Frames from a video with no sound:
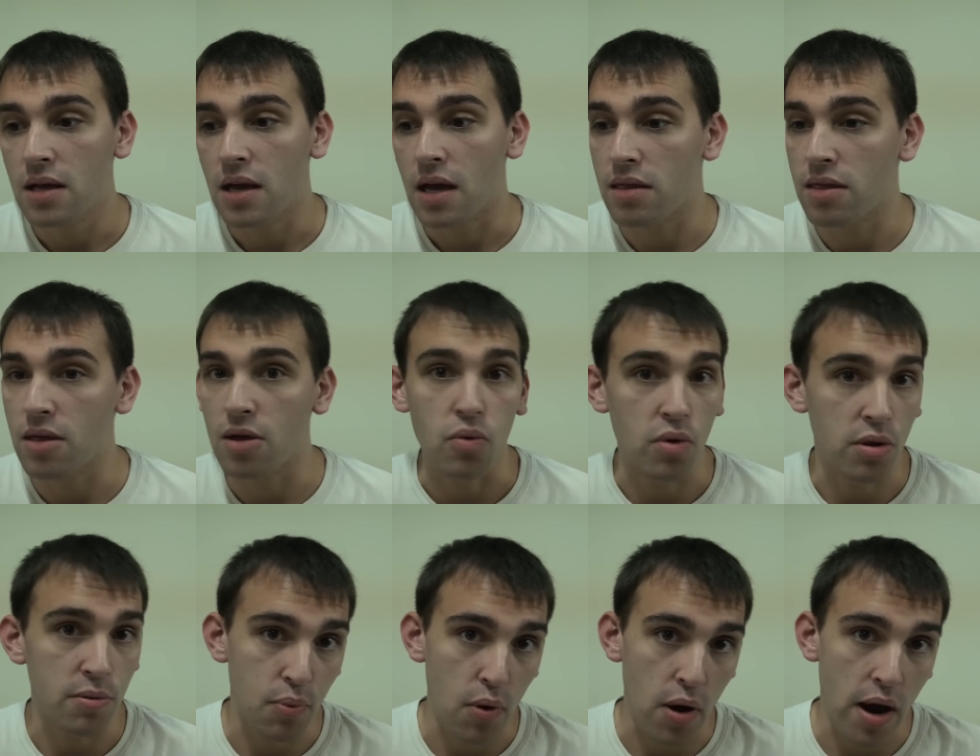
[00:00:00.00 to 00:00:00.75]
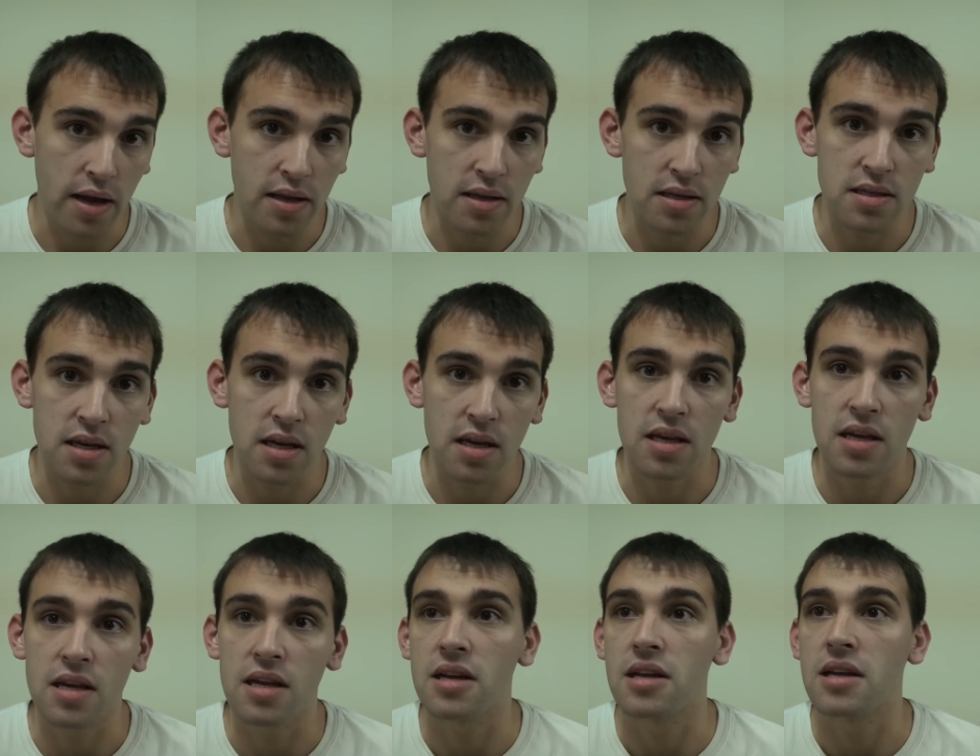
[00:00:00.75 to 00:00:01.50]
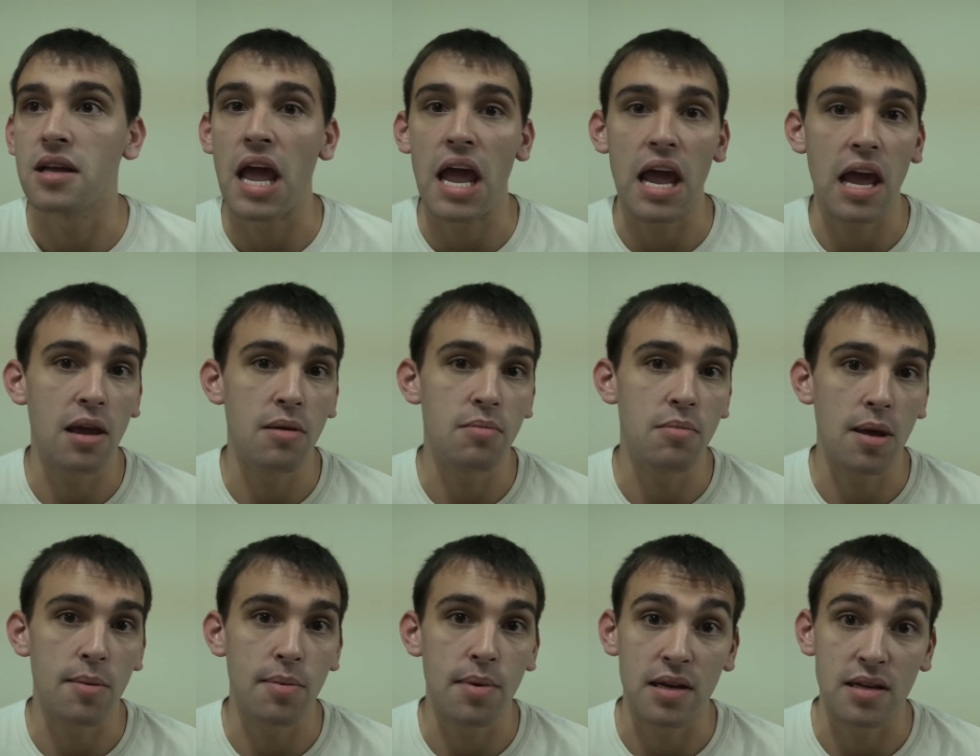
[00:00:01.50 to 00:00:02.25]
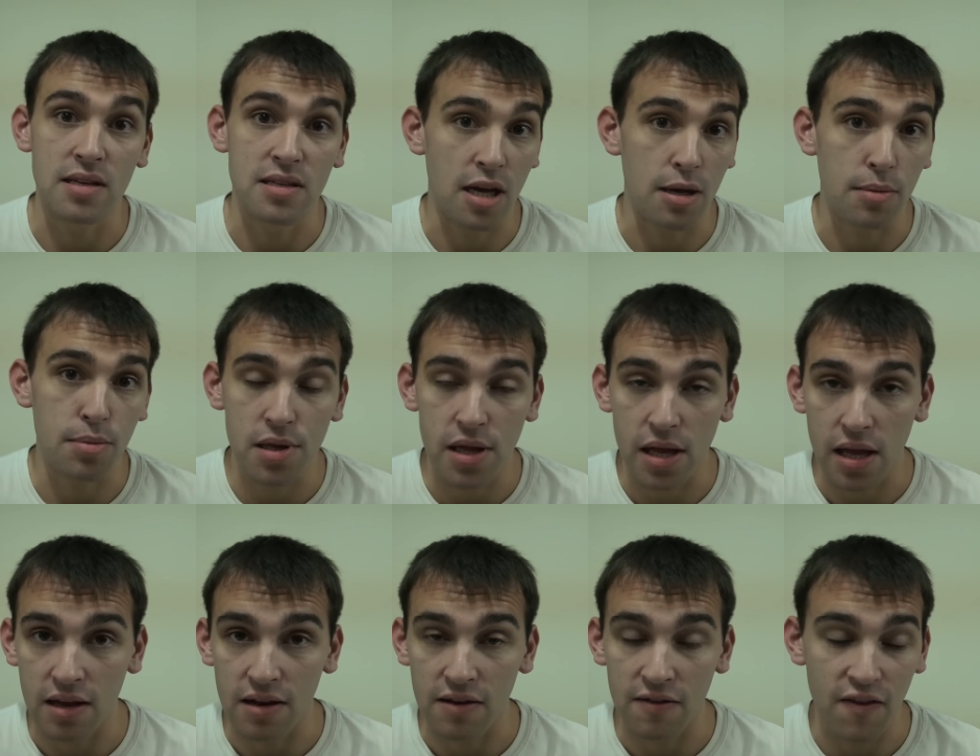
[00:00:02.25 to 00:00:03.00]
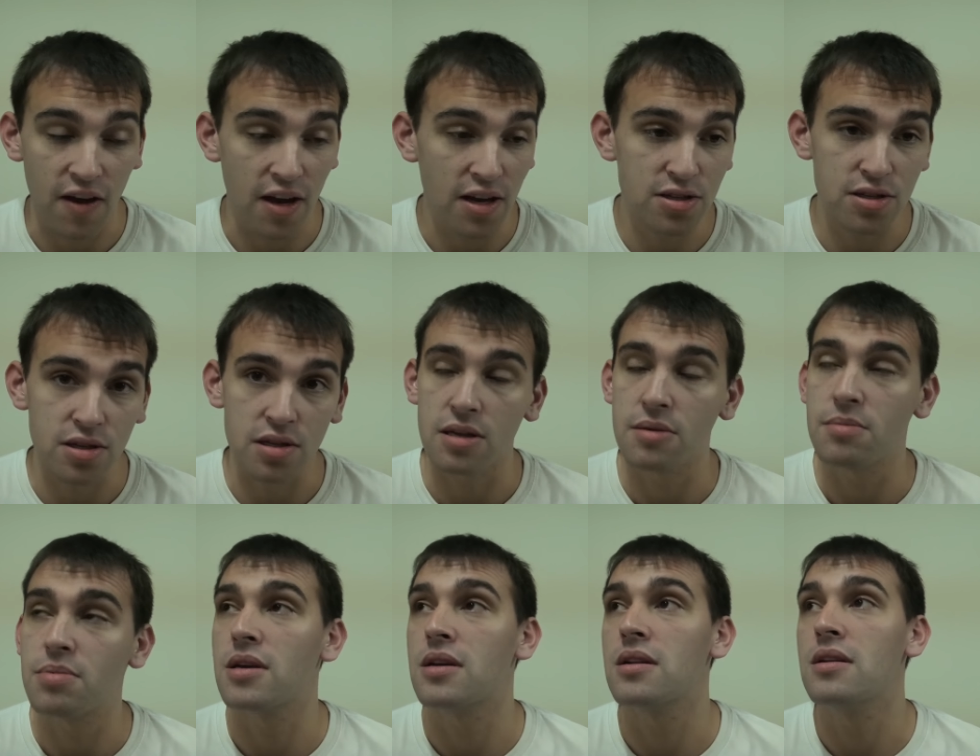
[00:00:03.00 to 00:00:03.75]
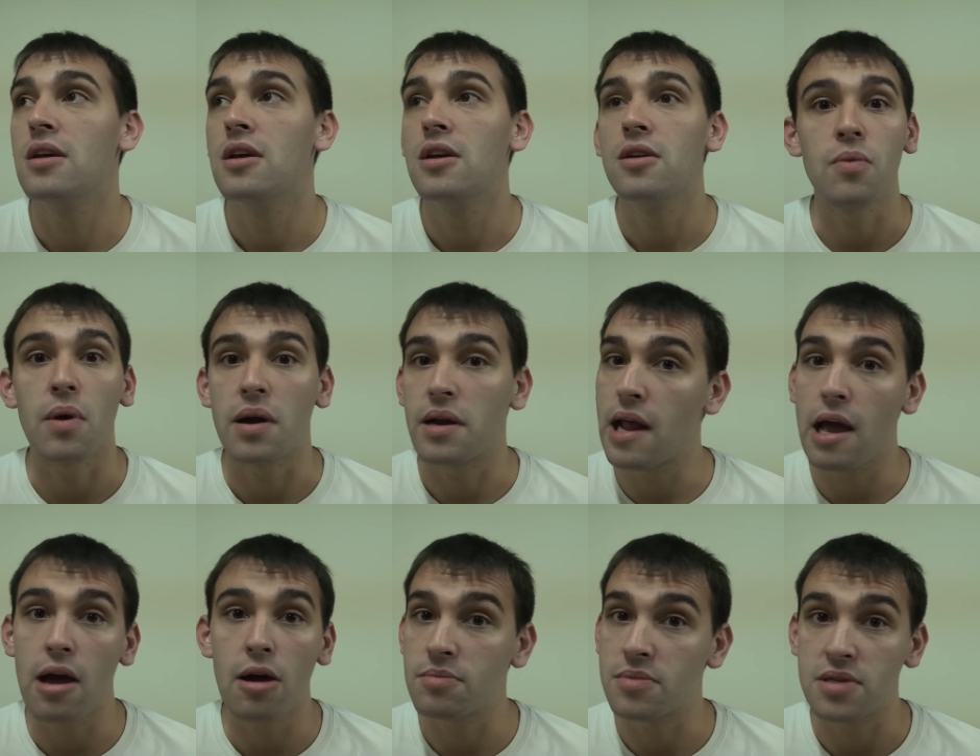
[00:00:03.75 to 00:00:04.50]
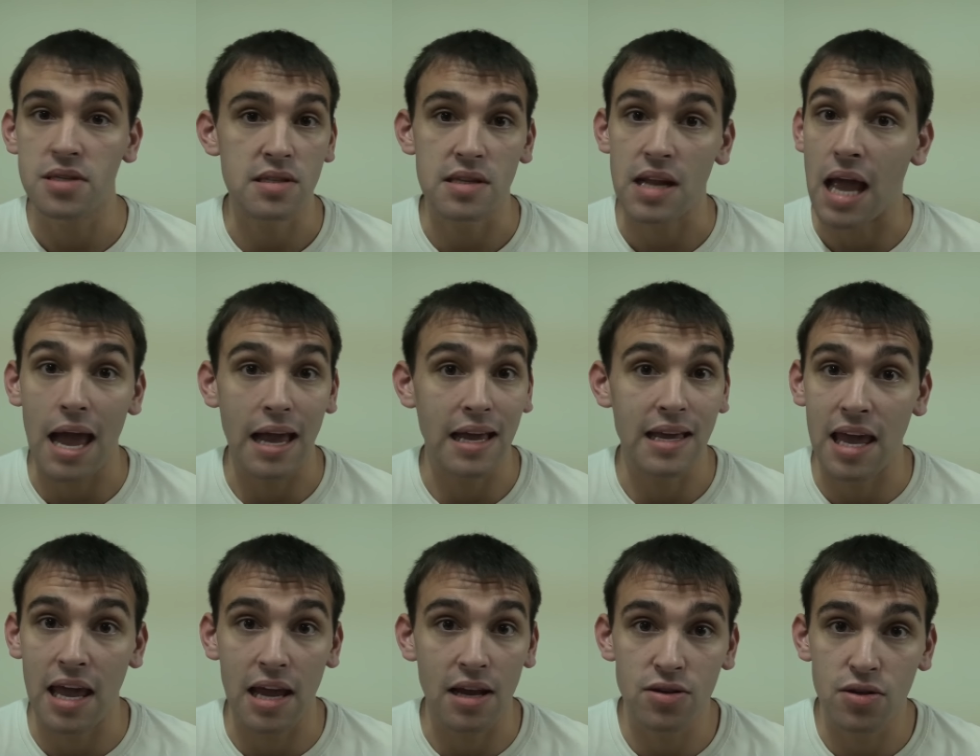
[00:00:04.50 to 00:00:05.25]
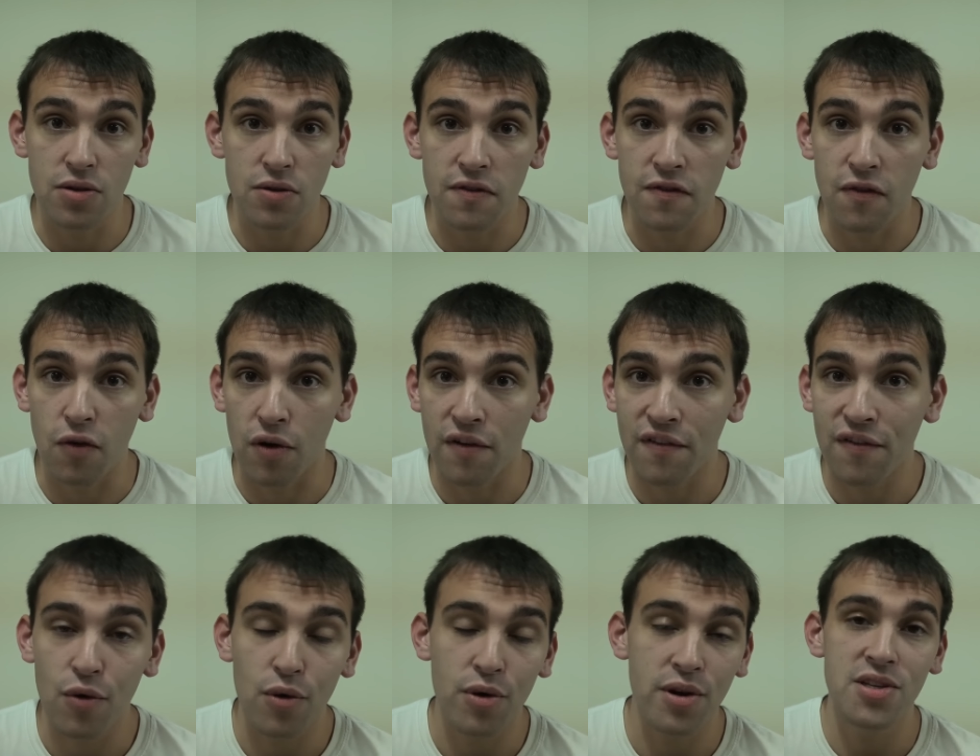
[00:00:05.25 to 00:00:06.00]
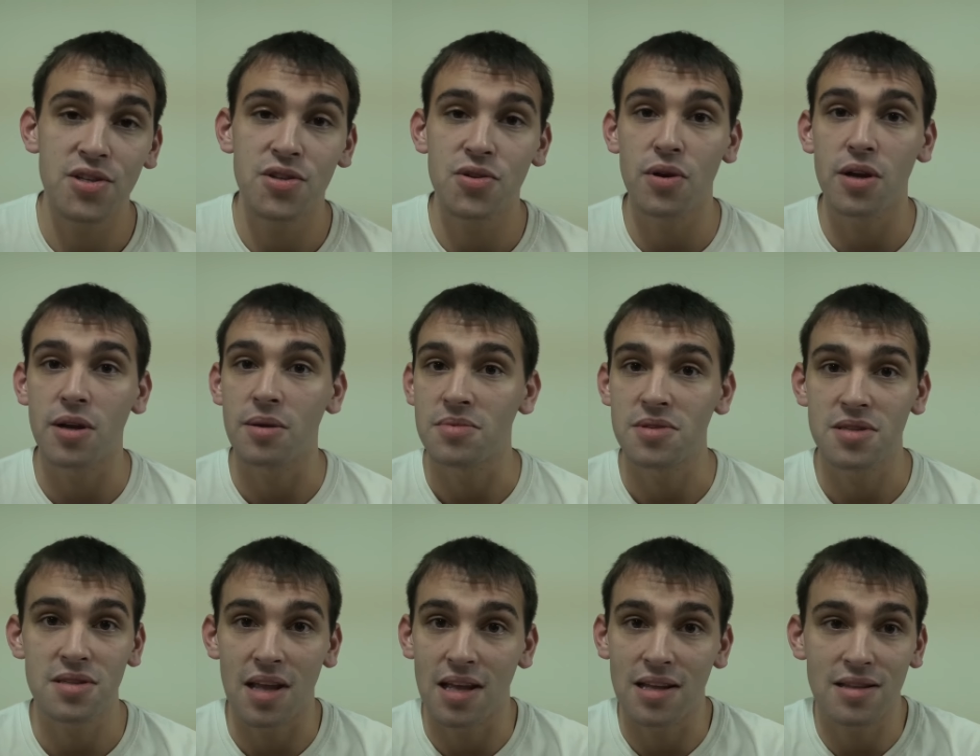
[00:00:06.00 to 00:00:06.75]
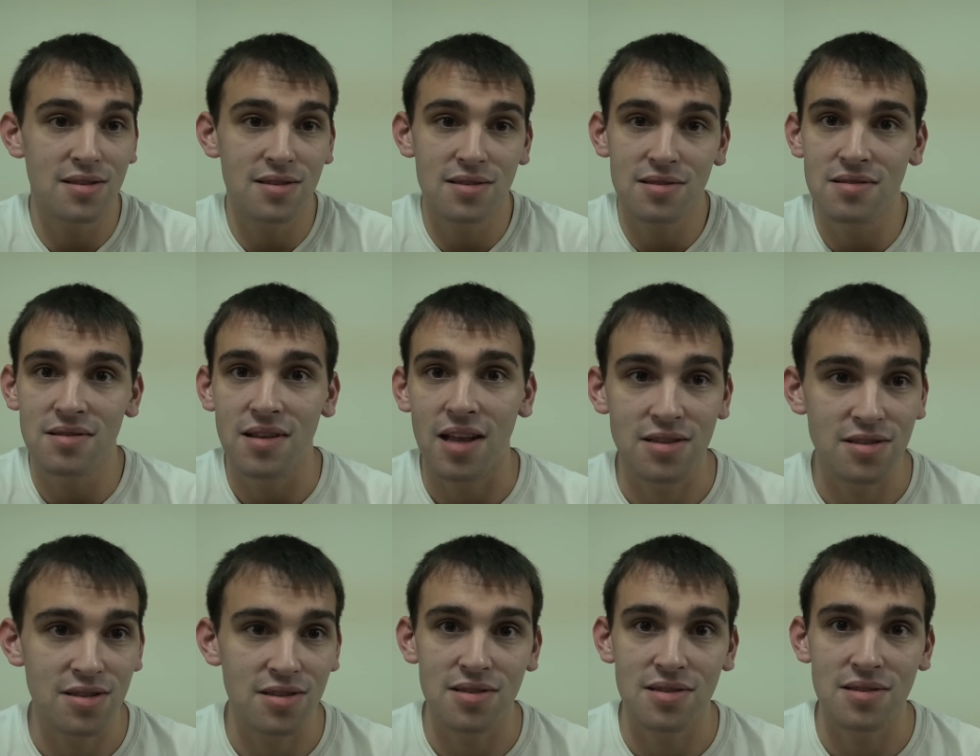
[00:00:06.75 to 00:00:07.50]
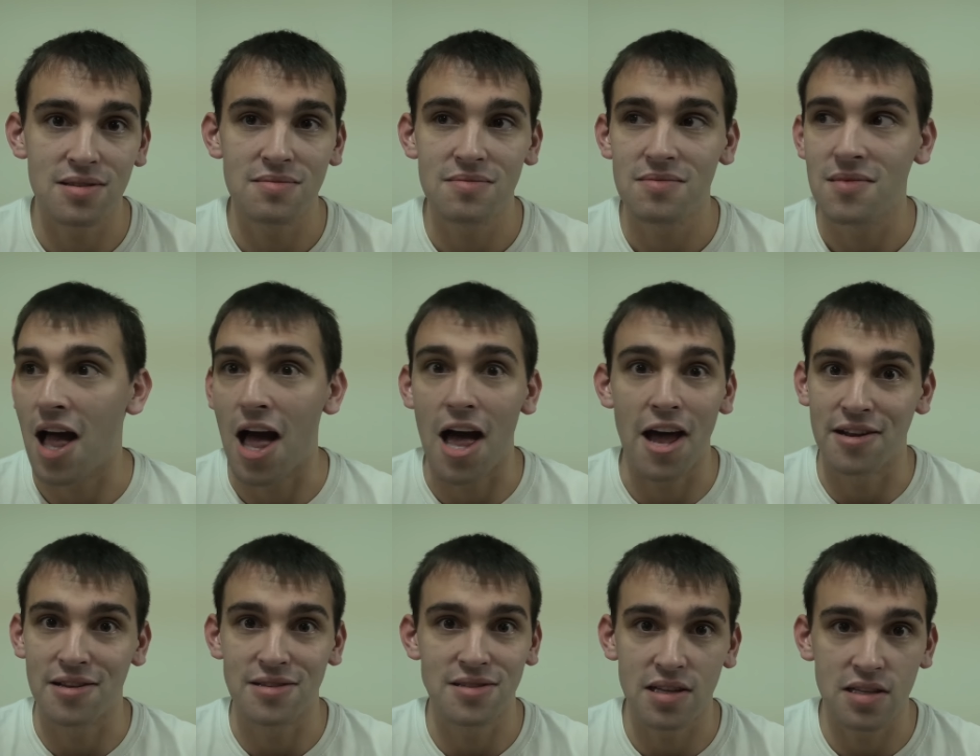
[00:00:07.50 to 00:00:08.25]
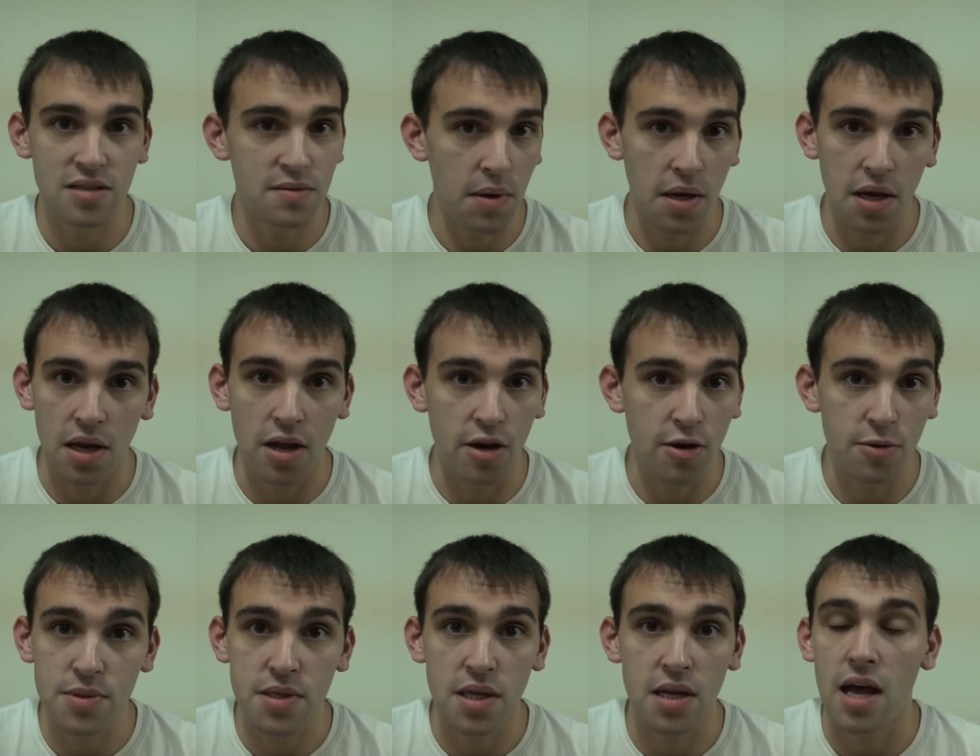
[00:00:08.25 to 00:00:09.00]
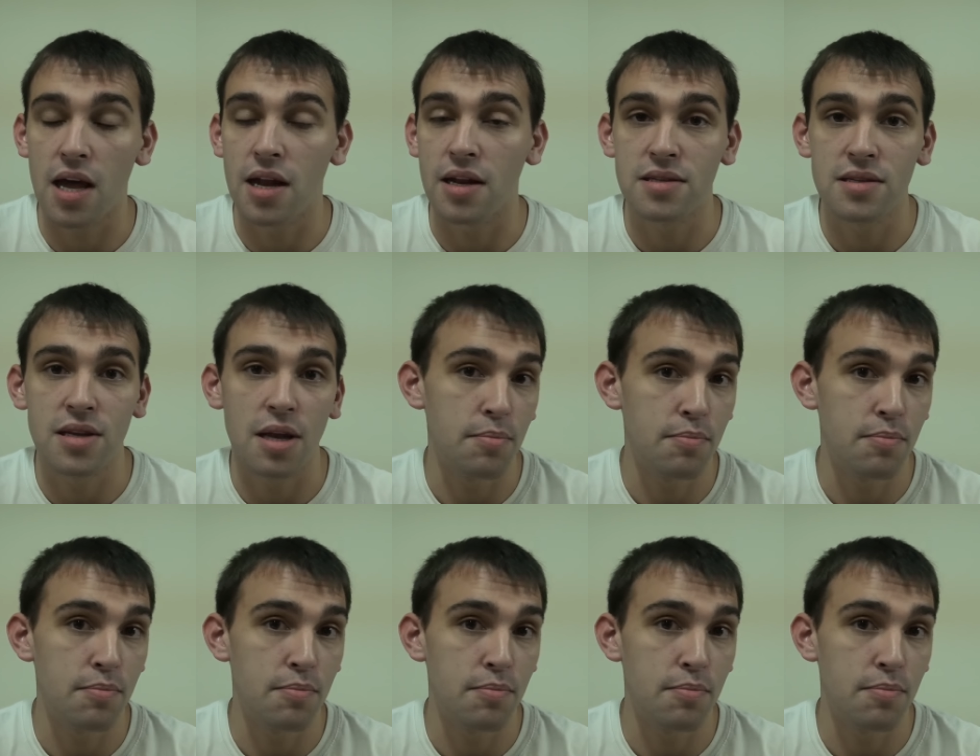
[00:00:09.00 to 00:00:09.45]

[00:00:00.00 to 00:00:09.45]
I think with practice I can get a A, maybe a double A, and eventually. But right now I'm just I can't do 440 streams. That's that's just honest. That's being 100% honest.